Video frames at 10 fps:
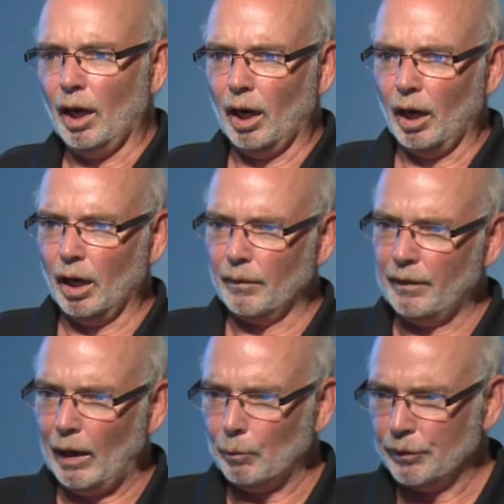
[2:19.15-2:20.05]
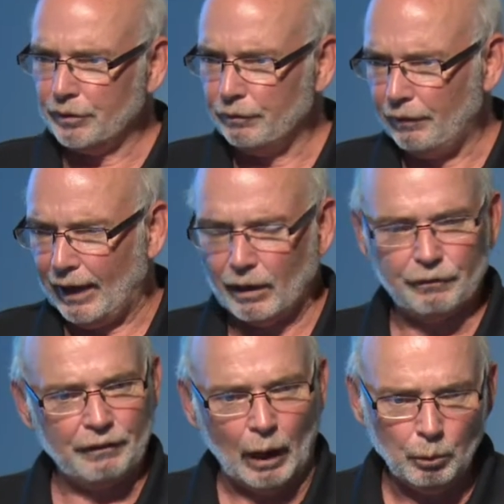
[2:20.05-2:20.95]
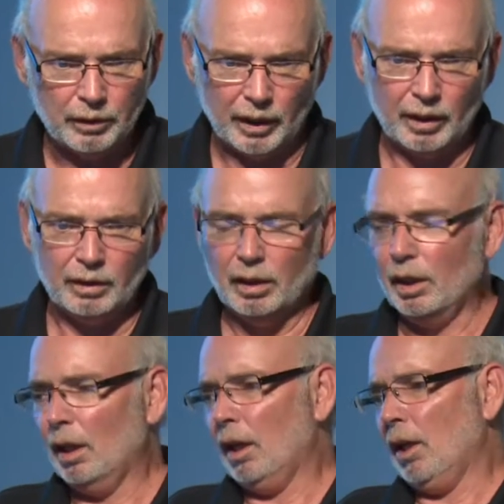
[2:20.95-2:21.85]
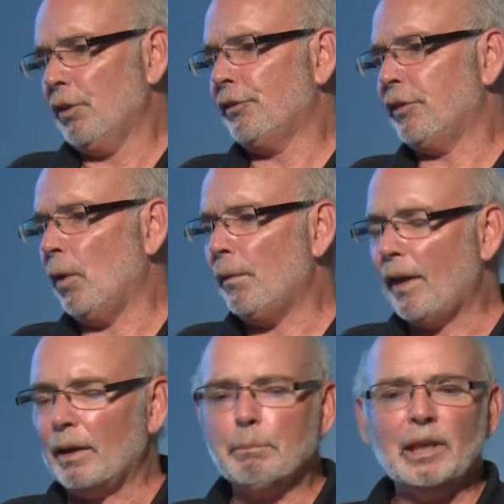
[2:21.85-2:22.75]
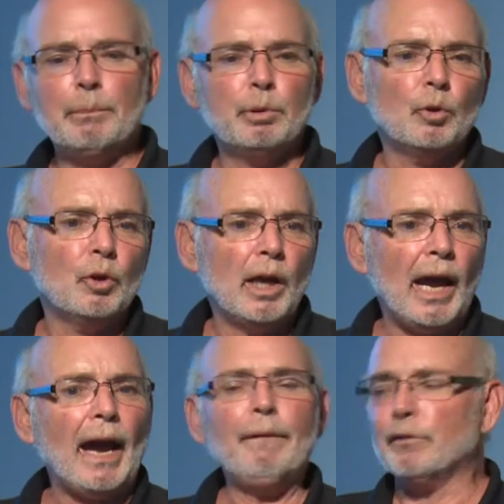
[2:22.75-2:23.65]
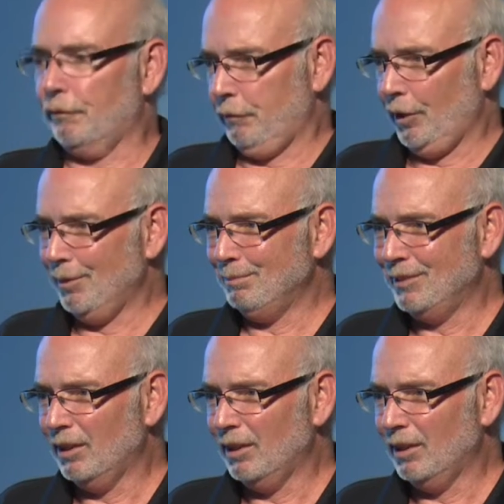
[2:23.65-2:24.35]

that was in fact founded so that people had the freedom